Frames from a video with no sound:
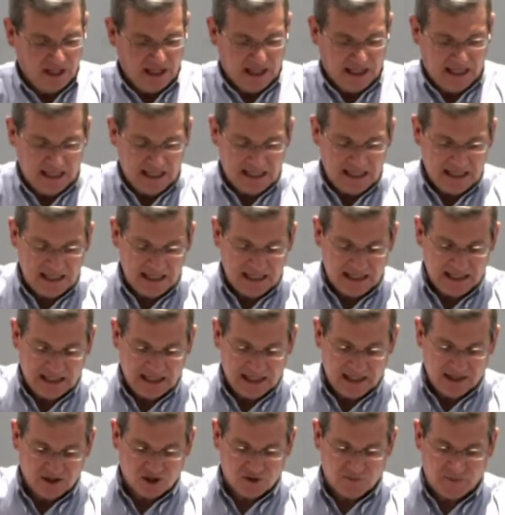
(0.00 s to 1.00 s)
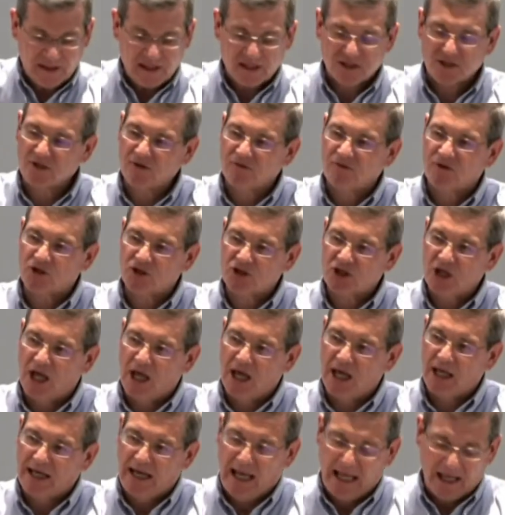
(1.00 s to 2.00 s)
he speaks of the
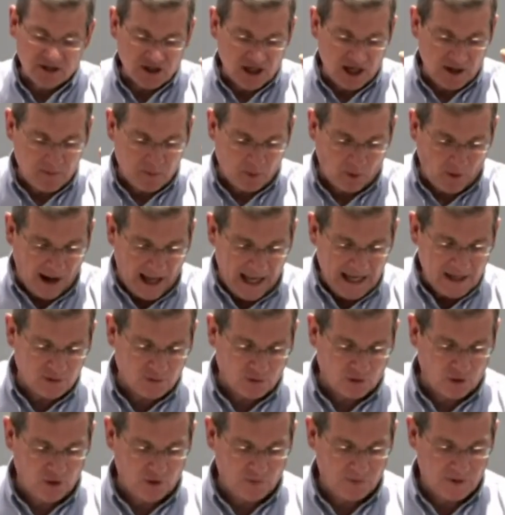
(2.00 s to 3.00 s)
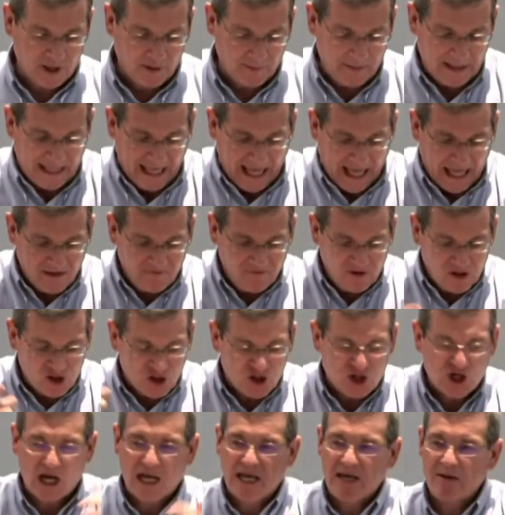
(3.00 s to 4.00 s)
sun as a bridegroom coming out of his
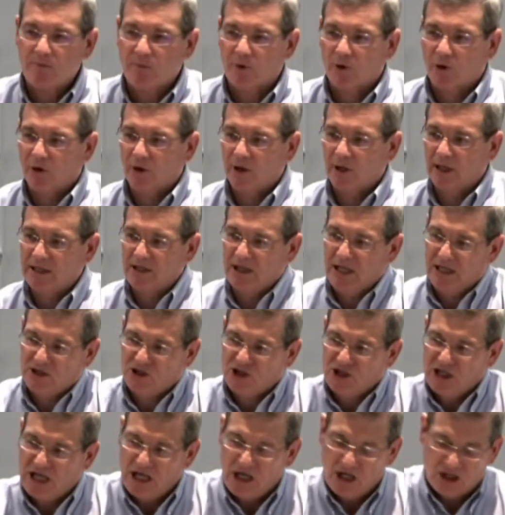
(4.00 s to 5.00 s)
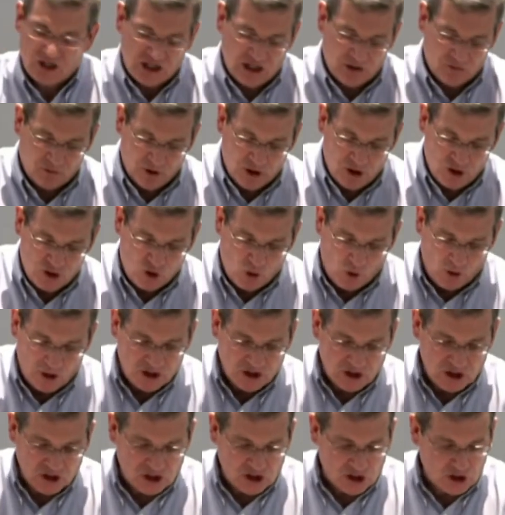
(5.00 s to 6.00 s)
chamber and then says it
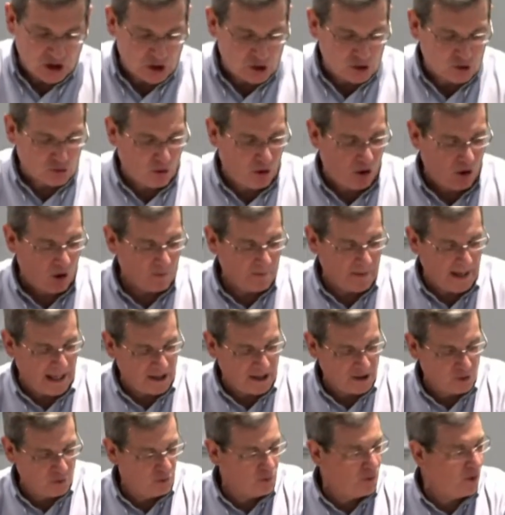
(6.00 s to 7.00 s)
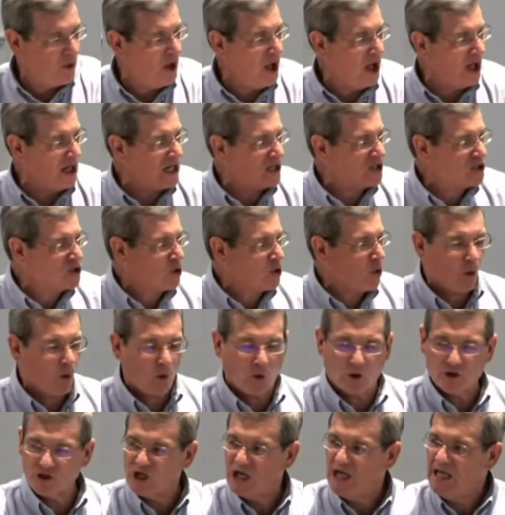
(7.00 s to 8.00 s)
rejoices as a strong man to run its
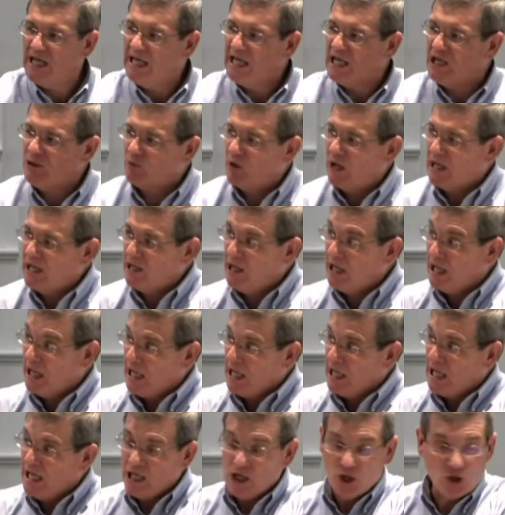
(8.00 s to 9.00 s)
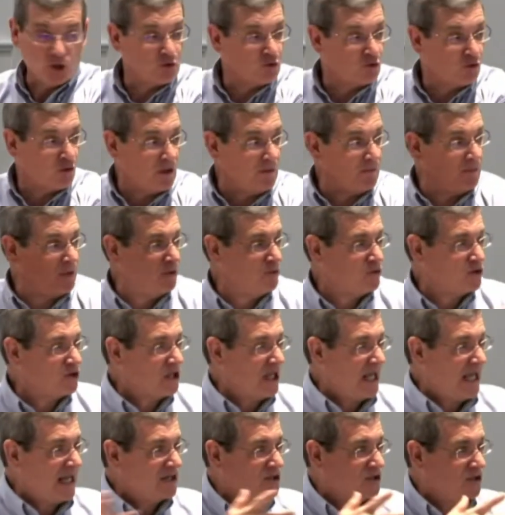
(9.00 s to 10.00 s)
course. He, he, he attributes
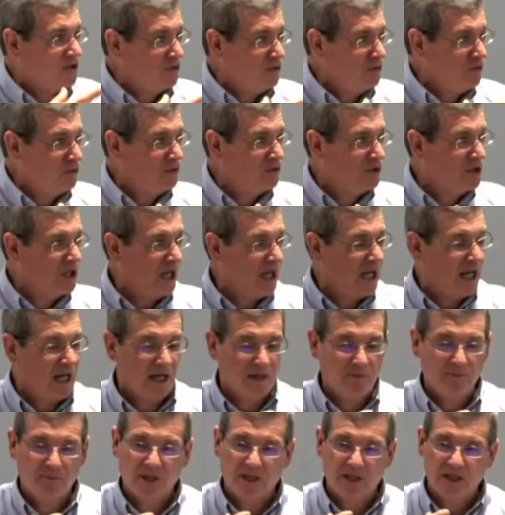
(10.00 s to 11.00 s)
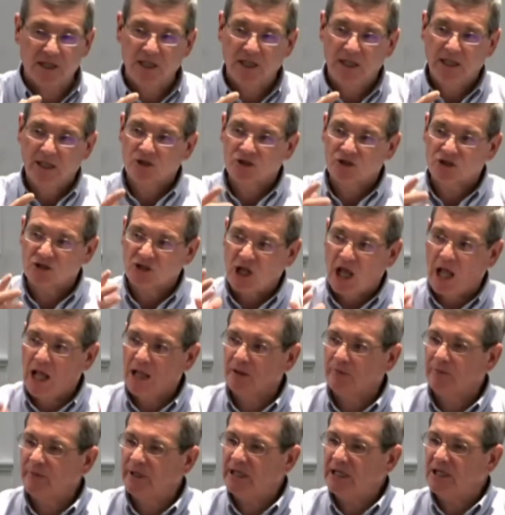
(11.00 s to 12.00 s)
that to God, but
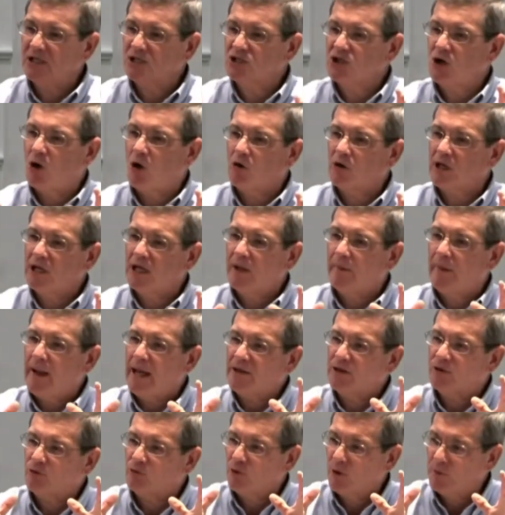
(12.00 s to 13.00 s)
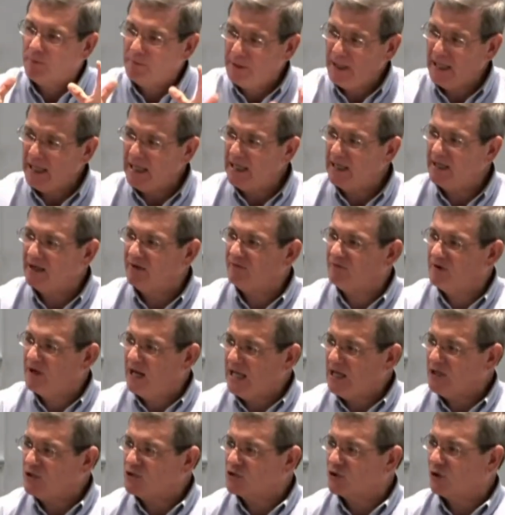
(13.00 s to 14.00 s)
Solomon is talking about the repetitive
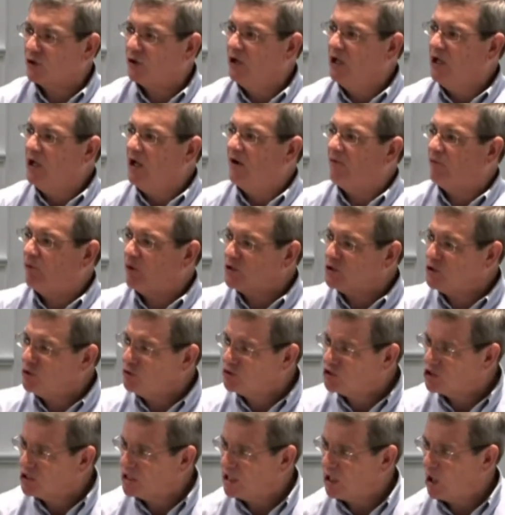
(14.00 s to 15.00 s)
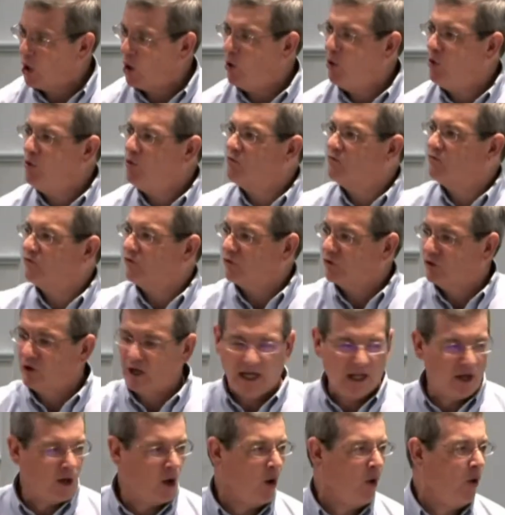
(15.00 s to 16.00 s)
nature of what you see over
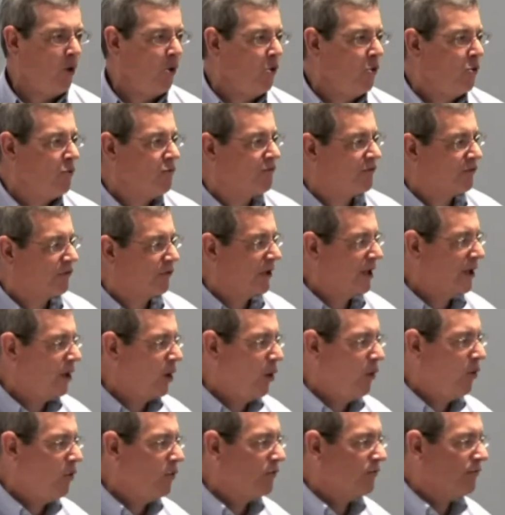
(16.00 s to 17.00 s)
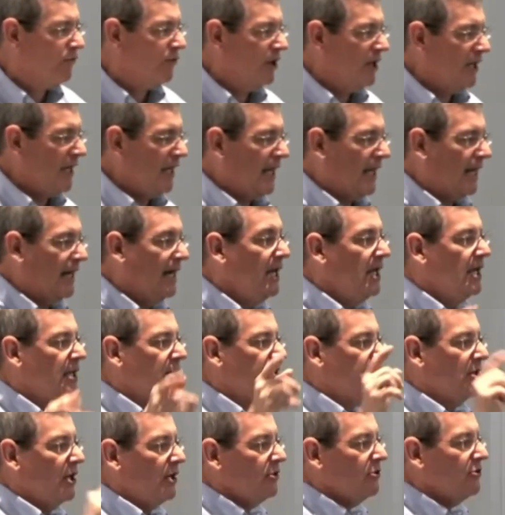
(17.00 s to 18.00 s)
and over and over again.
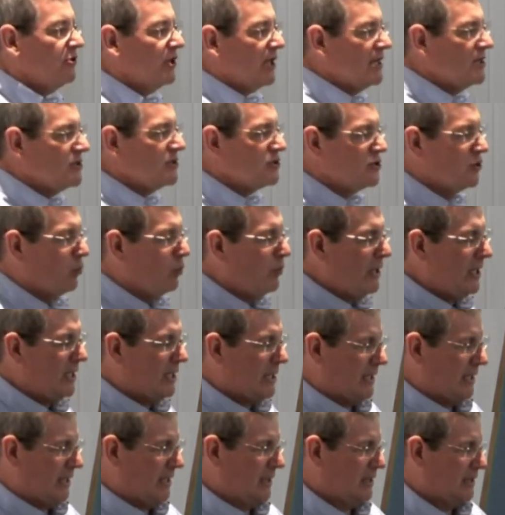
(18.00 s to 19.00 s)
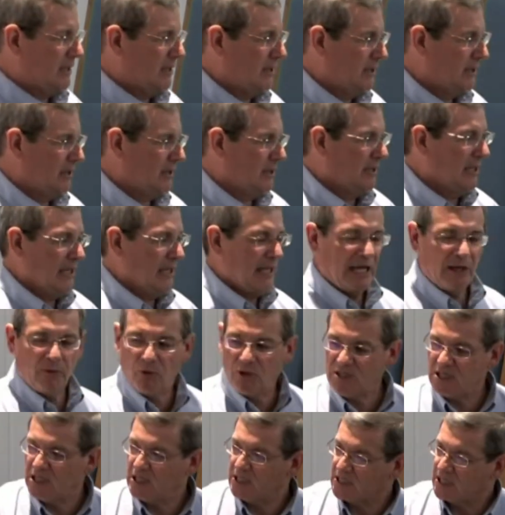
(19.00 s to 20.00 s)
The other thing is the wind. And
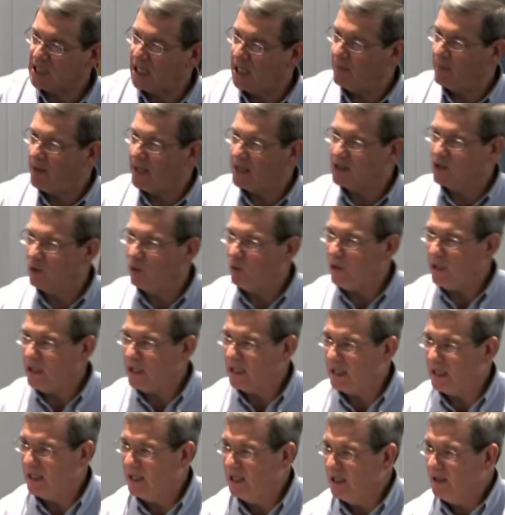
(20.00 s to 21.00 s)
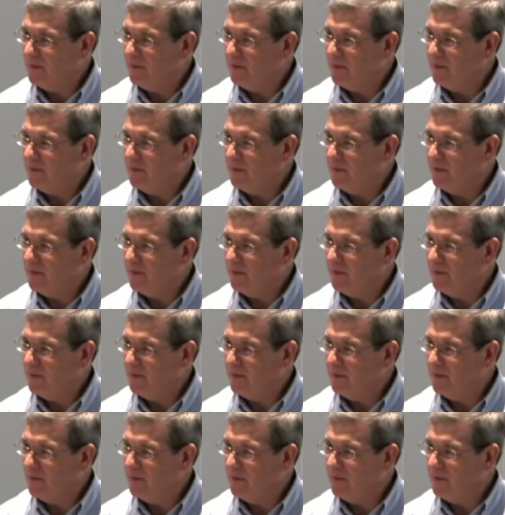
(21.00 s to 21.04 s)
what does he say about the wind?